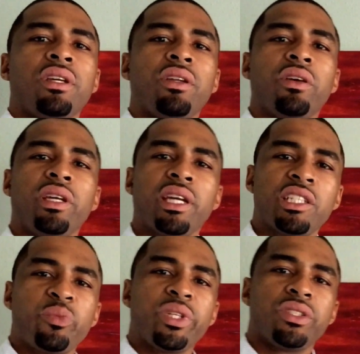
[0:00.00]
You
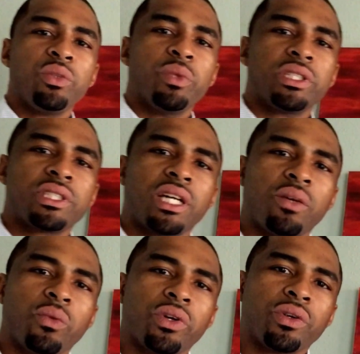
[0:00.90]
can't spend too much
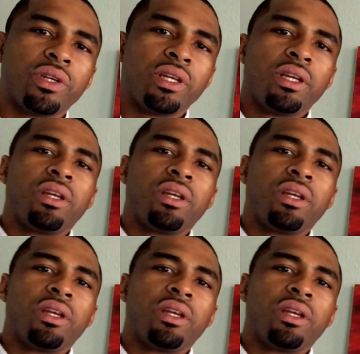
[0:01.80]
time wondering,